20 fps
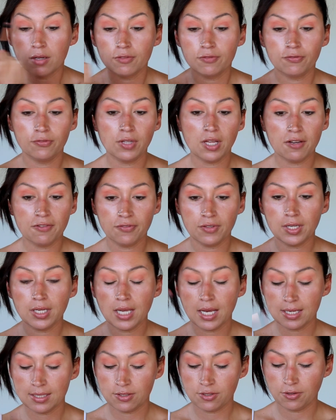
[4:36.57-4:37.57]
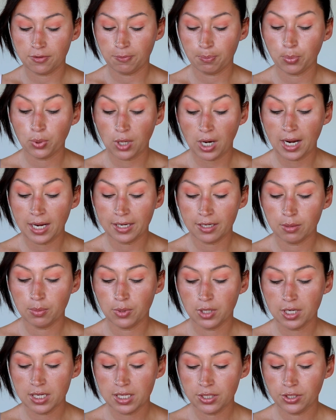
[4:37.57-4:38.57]
fluffy as our prior
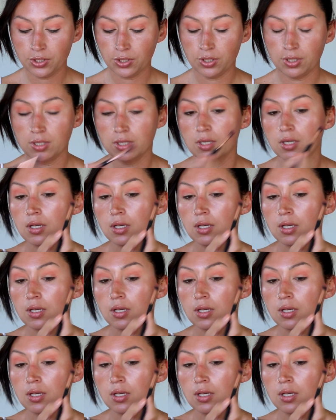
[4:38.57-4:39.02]
brush